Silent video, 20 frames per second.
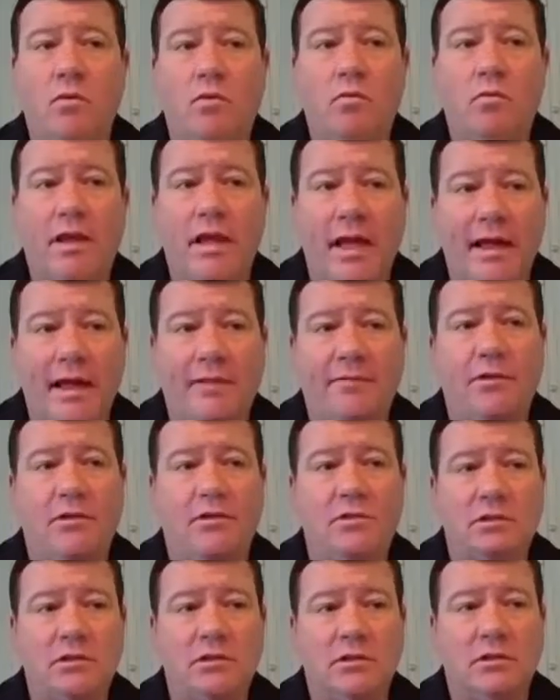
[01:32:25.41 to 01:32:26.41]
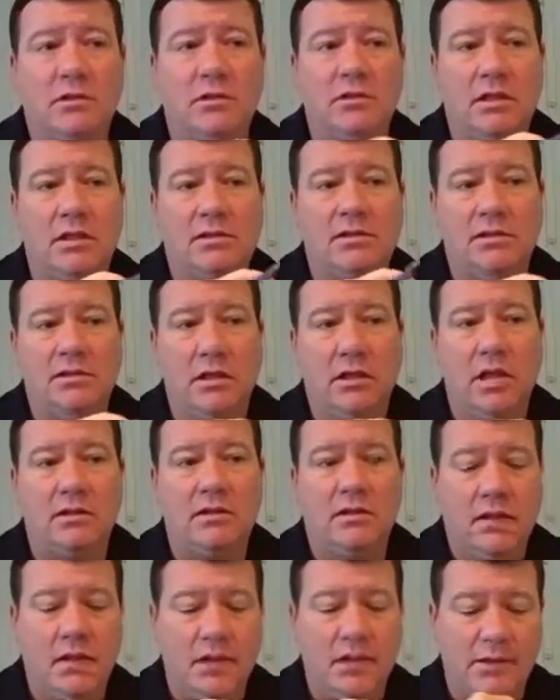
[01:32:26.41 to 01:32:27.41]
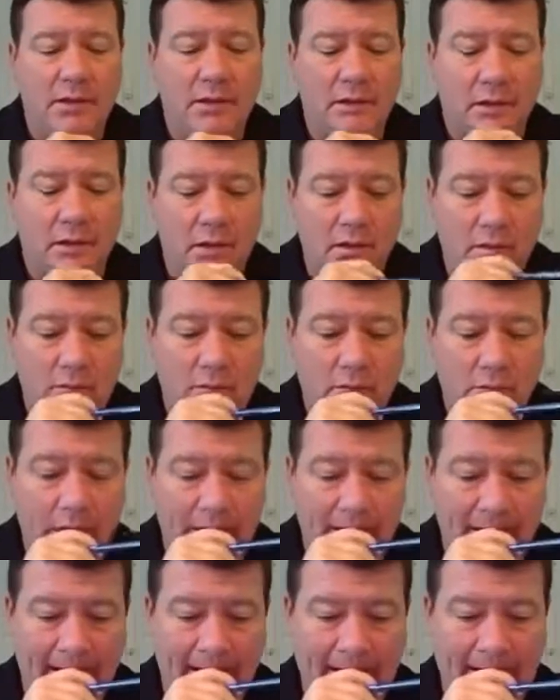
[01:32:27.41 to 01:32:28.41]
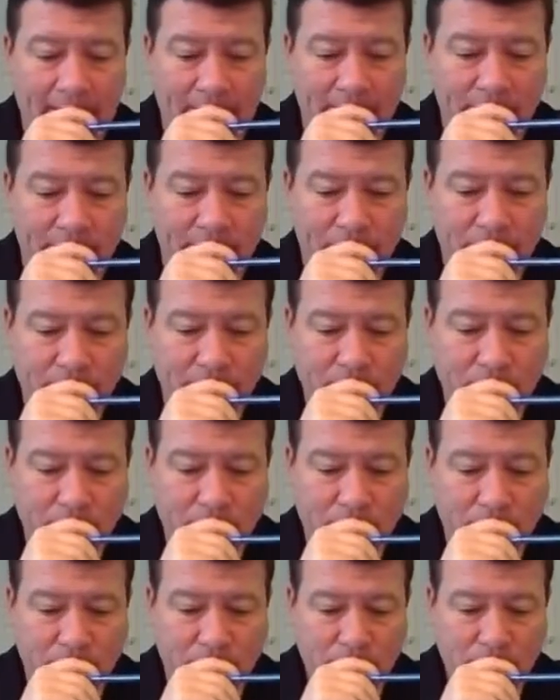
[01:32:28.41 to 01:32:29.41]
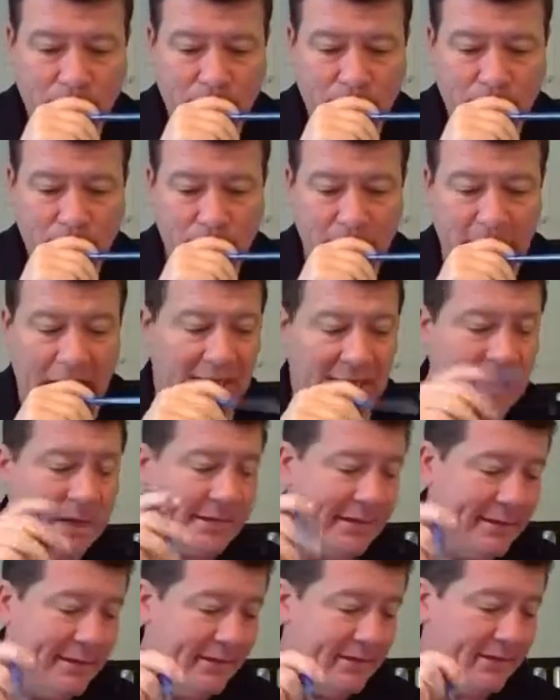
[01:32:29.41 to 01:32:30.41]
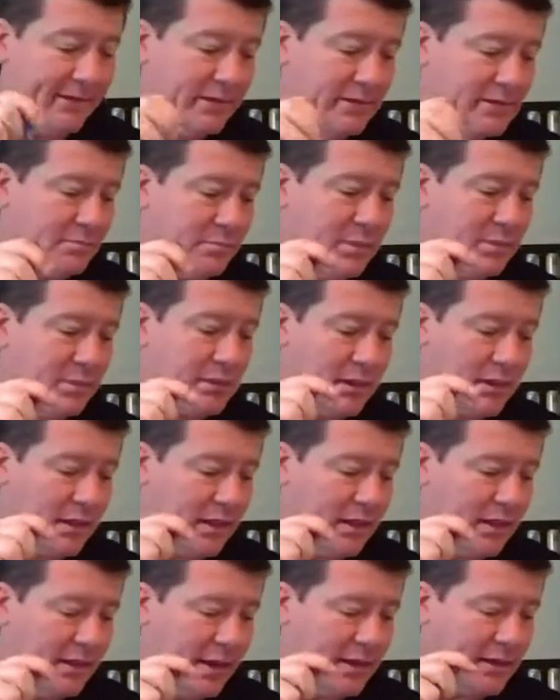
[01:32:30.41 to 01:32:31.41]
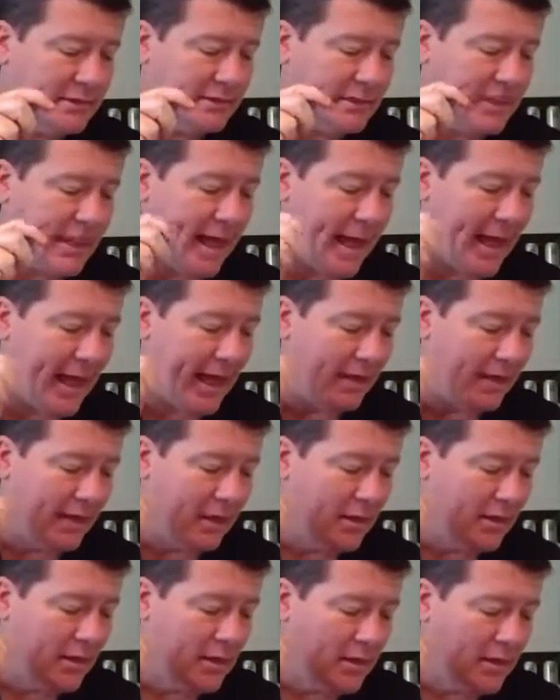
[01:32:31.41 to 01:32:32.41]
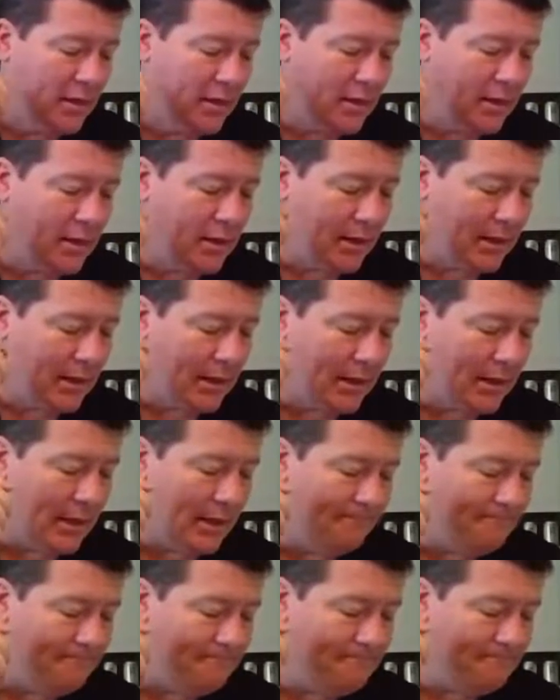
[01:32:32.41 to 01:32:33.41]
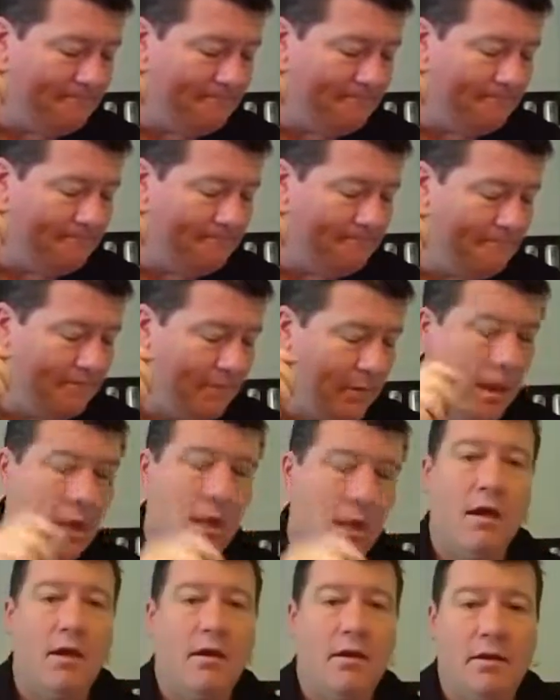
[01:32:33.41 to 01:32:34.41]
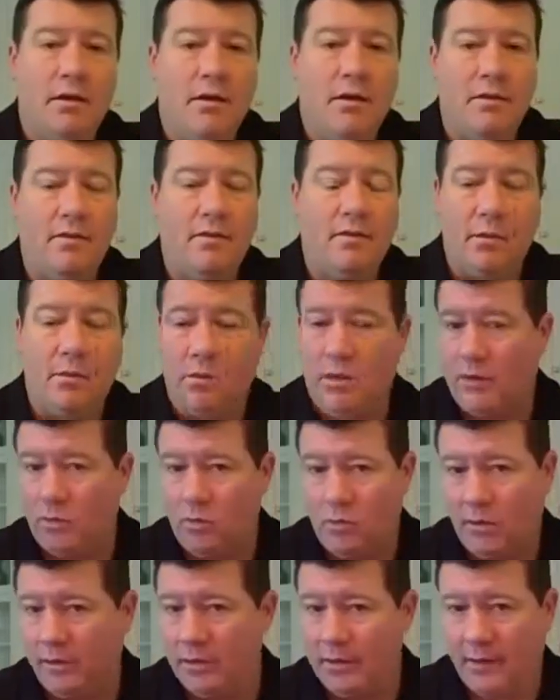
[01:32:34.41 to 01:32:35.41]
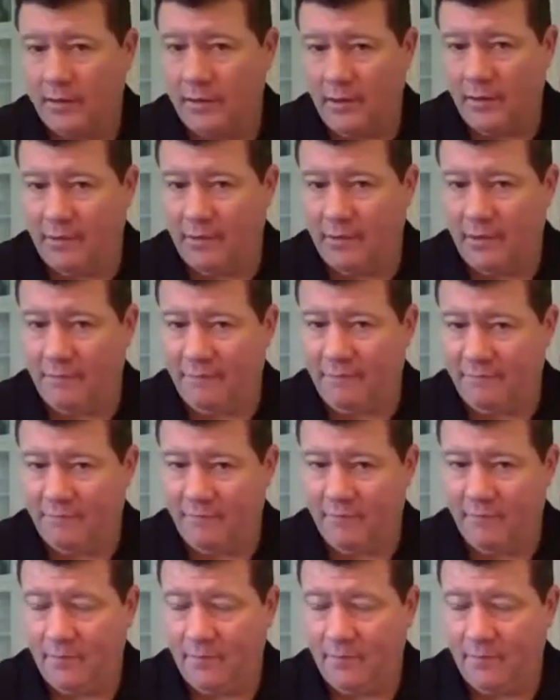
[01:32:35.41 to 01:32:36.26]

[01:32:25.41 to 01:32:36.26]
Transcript: we had those the Salala killing, um, not killings, but the, that attack, um, they were like, we're going to cut off,